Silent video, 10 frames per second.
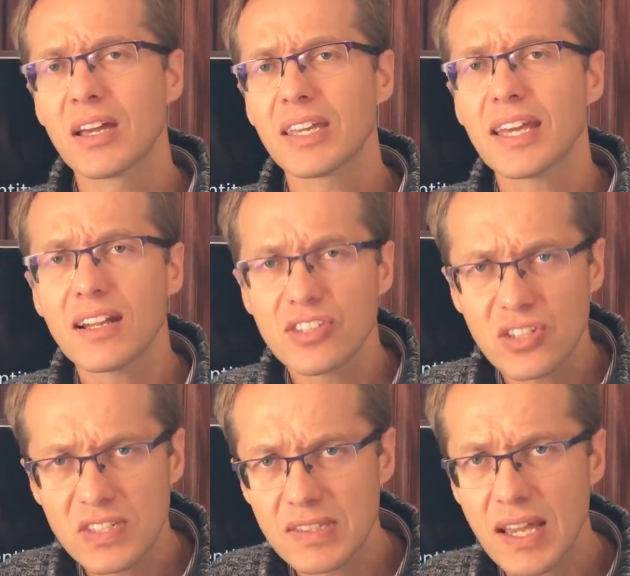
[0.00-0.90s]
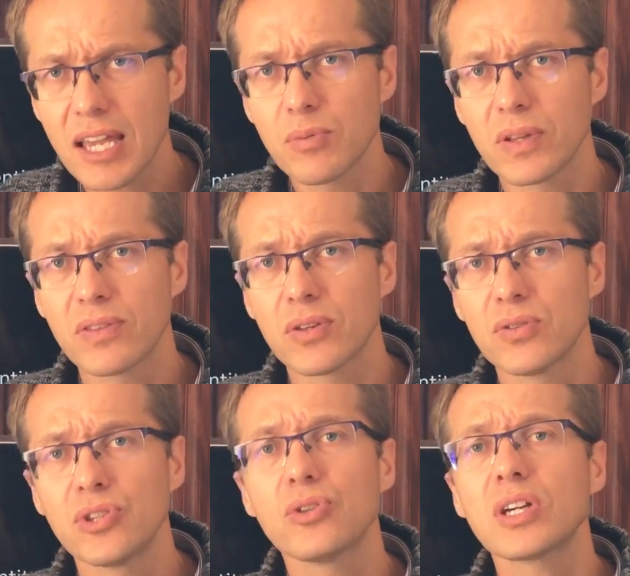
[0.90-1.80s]
Can I just stay with you?
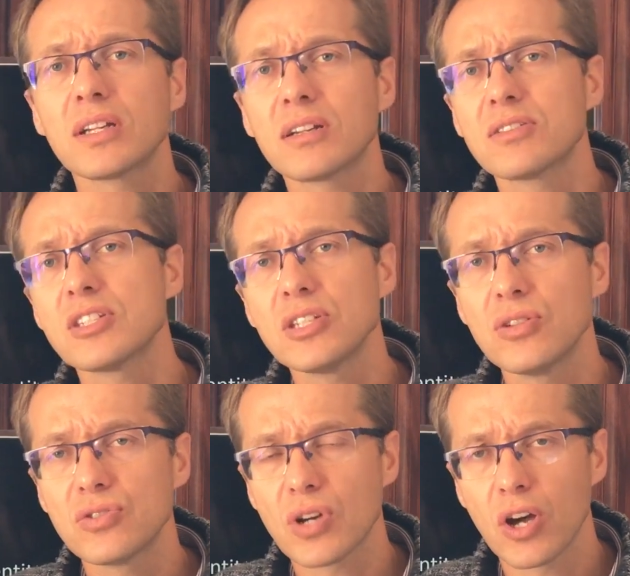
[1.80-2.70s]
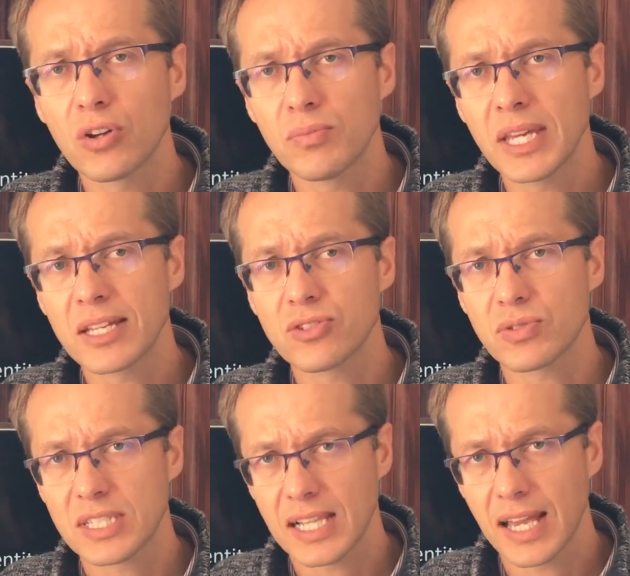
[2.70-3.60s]
You can continue to own me as your
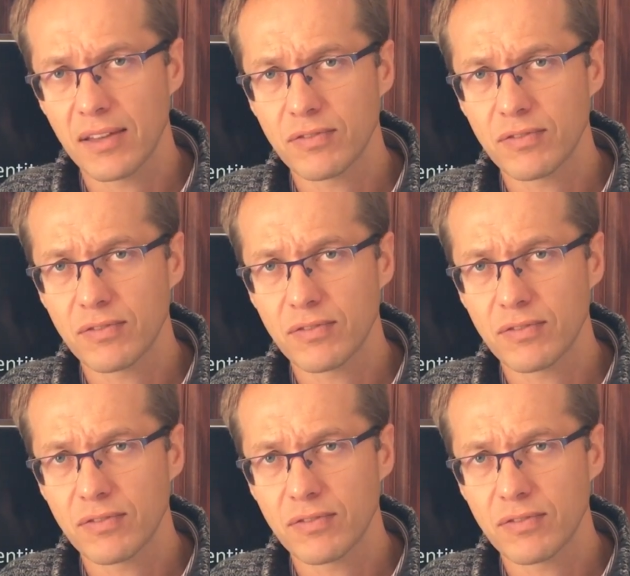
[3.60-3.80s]
slave.